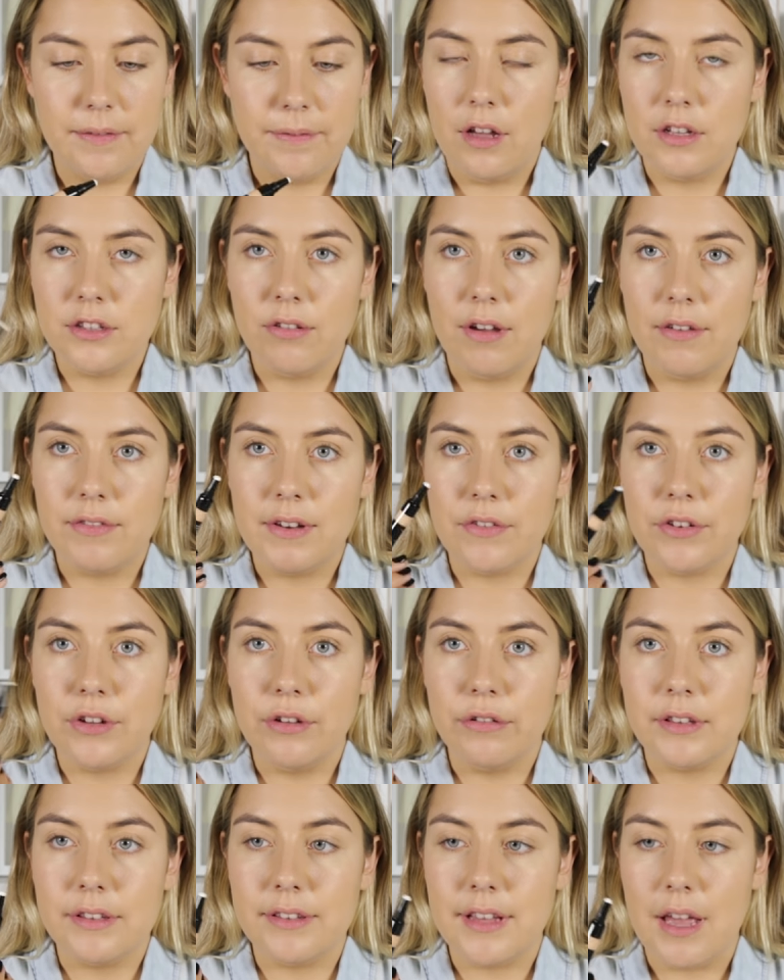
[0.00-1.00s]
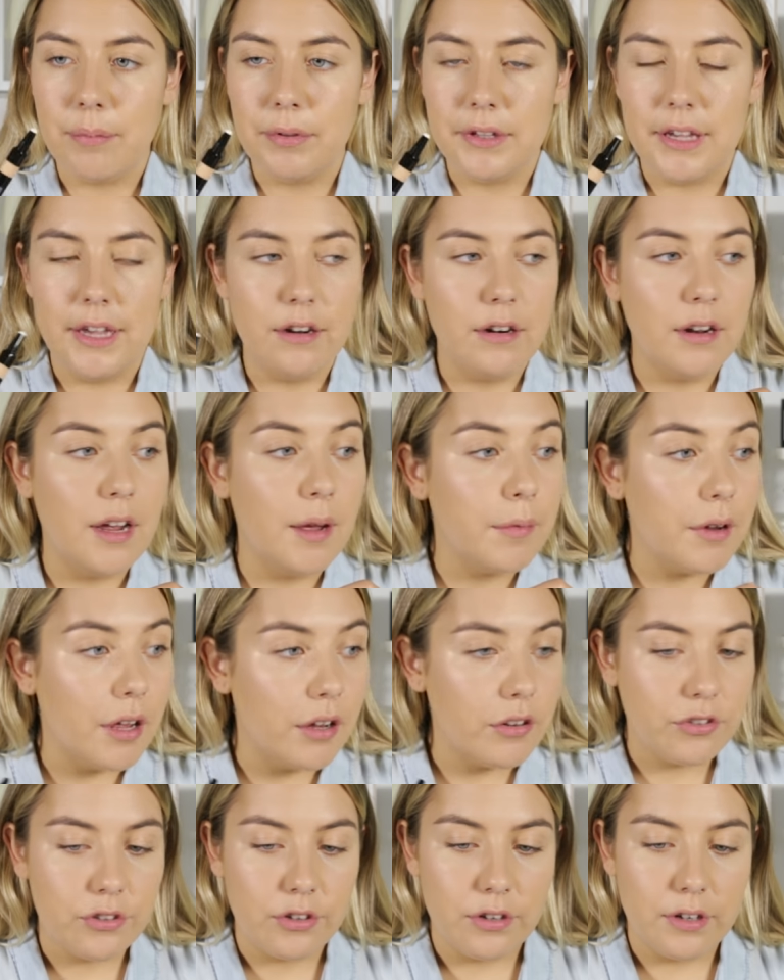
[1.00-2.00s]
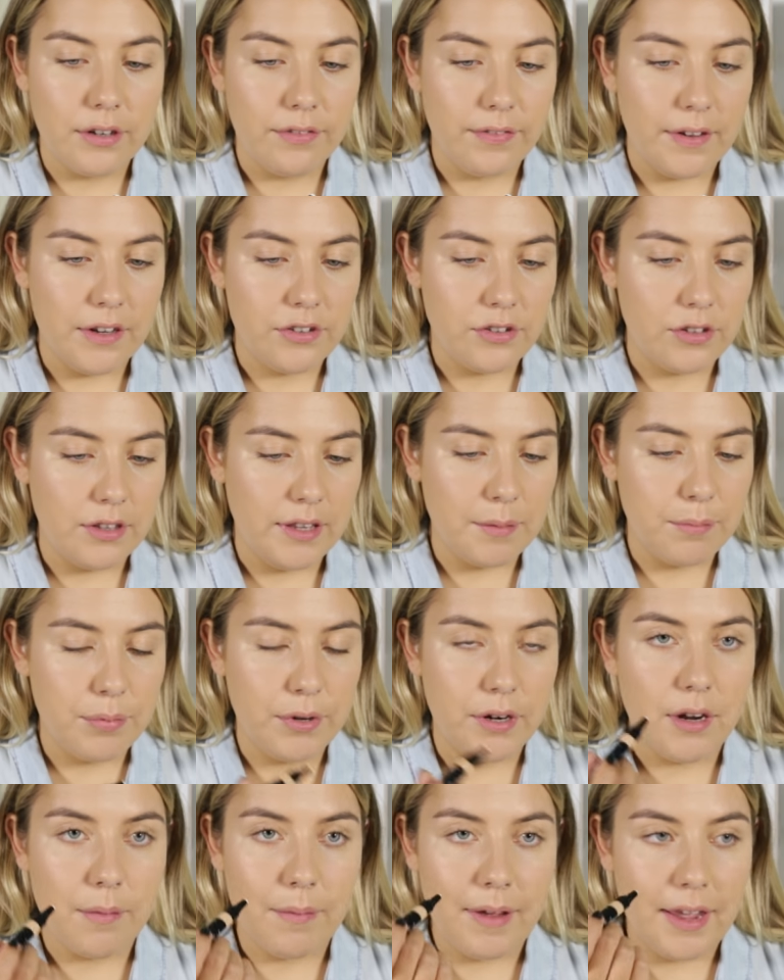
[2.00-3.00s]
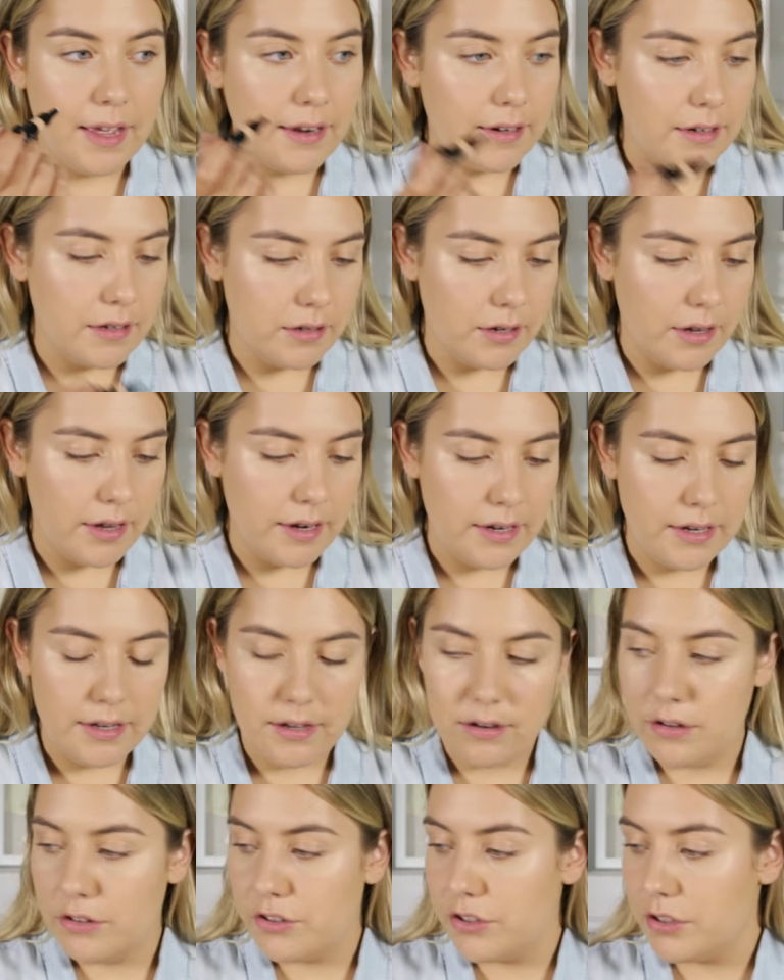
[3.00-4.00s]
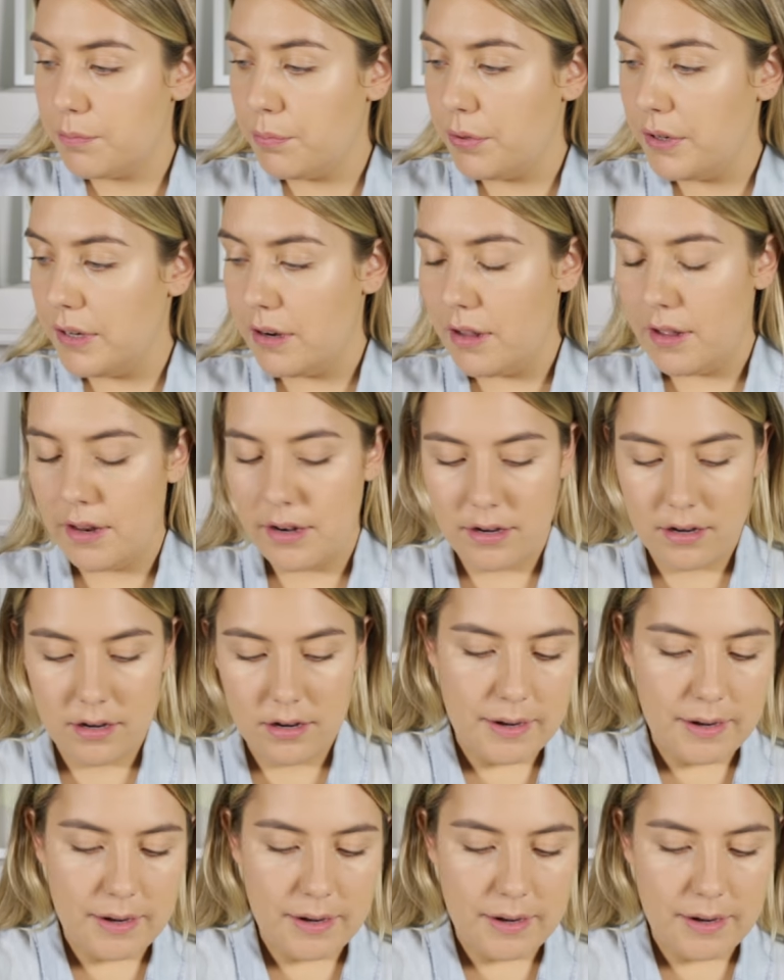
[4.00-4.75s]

Also, I've never used this applicator. I'm not sure if I should like put it on my hand and dot it or just put it on.